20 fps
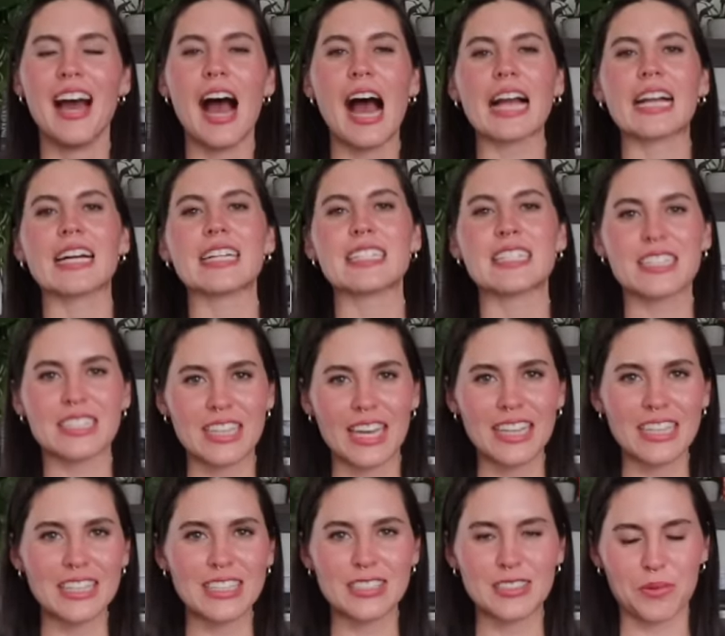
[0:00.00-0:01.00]
I got
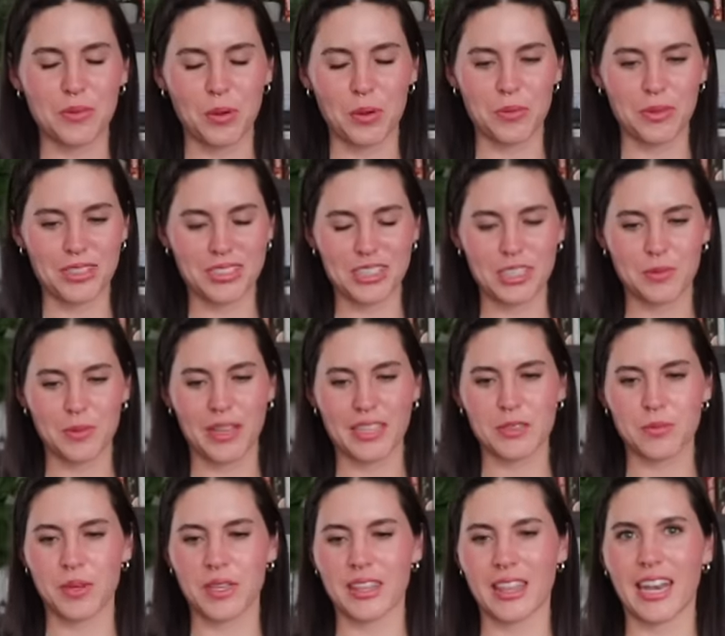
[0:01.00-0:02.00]
sent some more books this
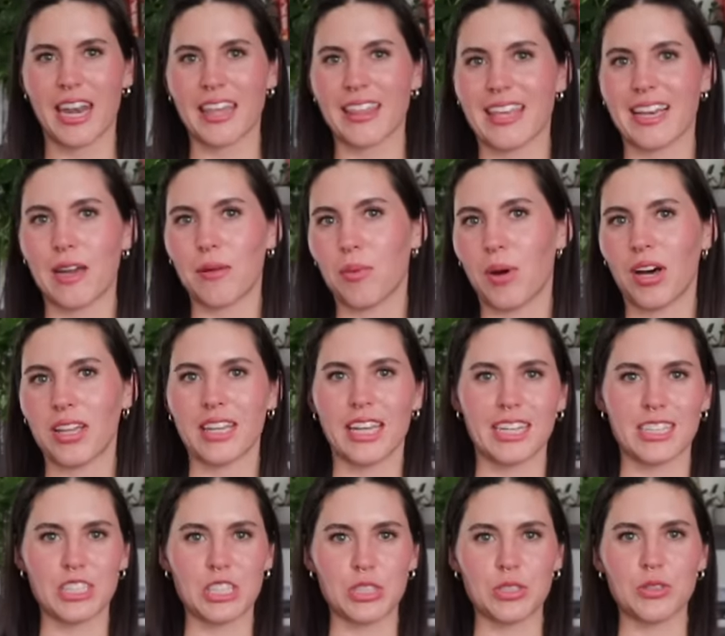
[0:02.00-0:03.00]
past month and I think I bought
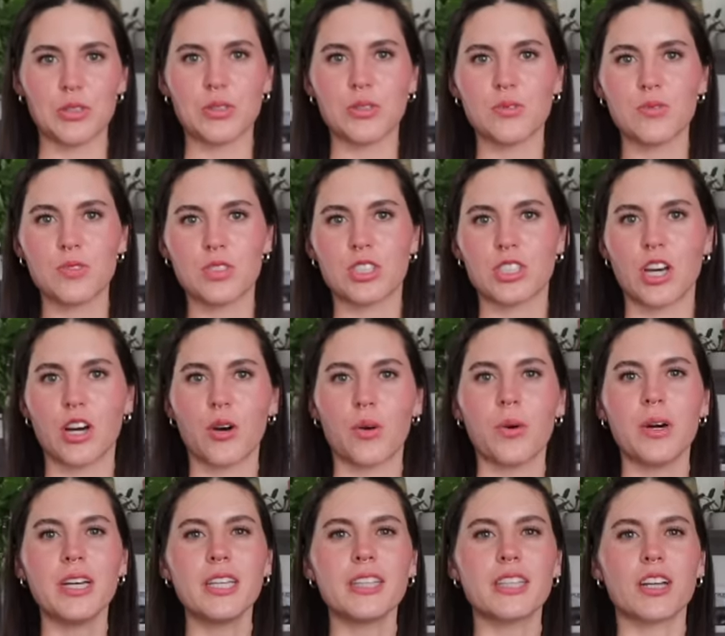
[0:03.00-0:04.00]
like two.
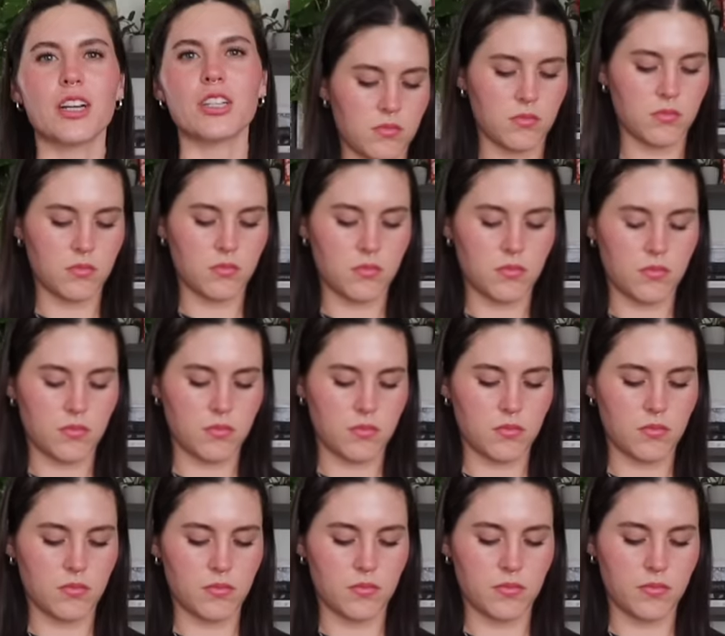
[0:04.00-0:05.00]
So there are 17
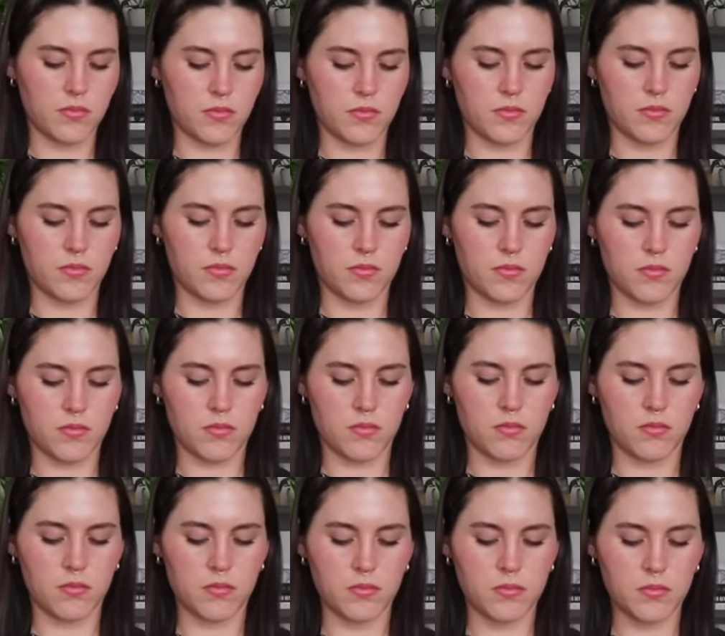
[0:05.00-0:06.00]
books on this bookshelf that are
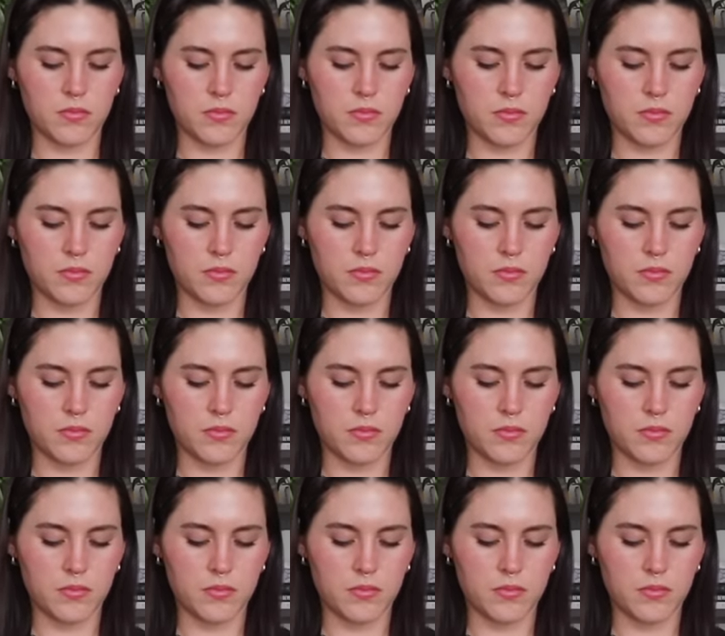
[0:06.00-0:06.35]
unread.